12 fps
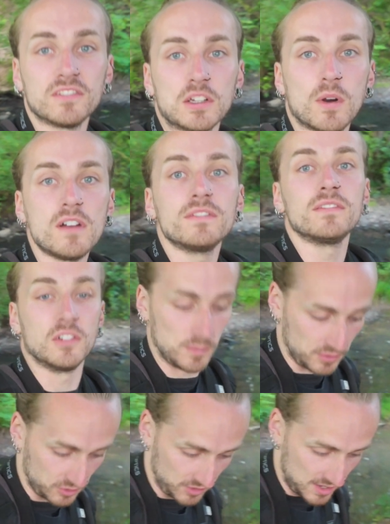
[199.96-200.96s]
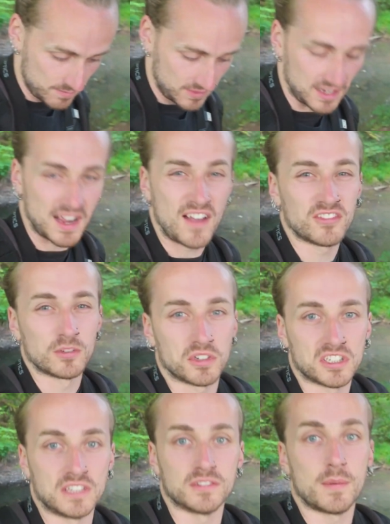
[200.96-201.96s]
flew off upstream after
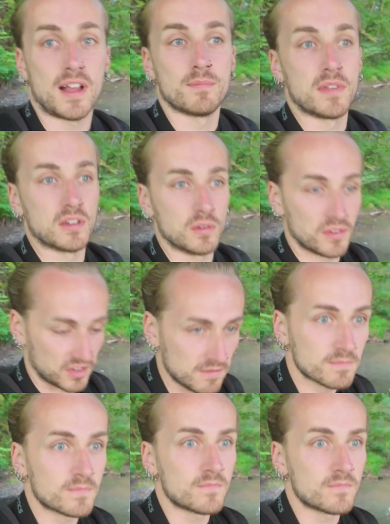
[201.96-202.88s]
watching it for about a minute or so.